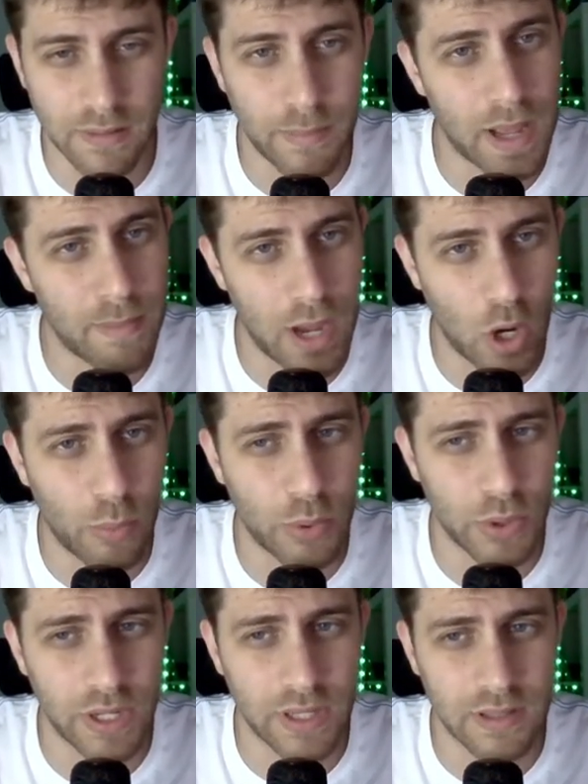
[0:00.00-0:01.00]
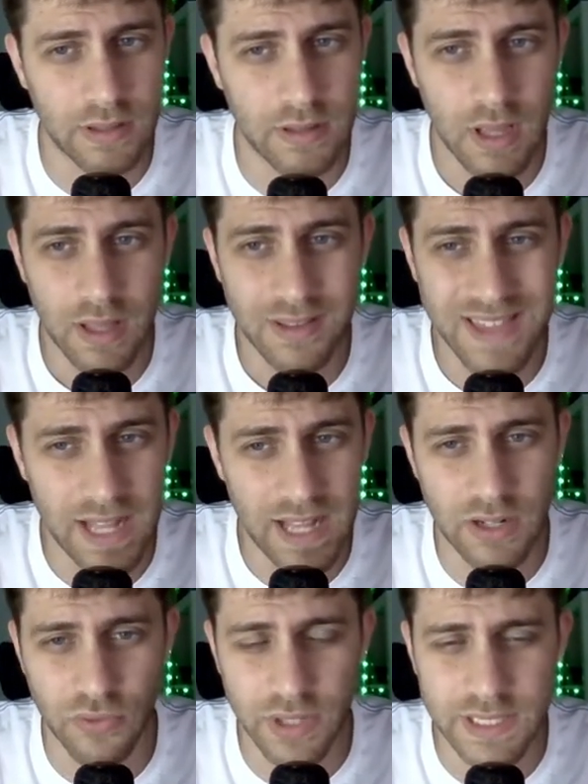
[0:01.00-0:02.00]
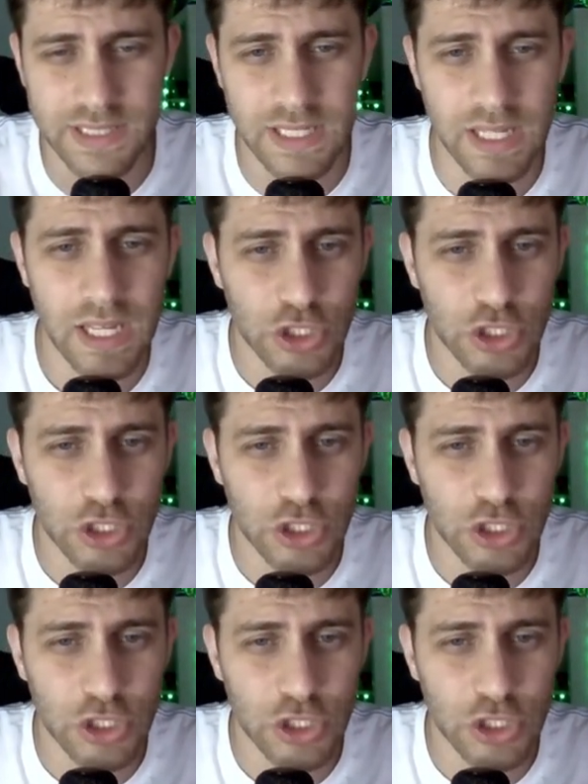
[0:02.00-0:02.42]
by my opponent, Daniel Naroditsky.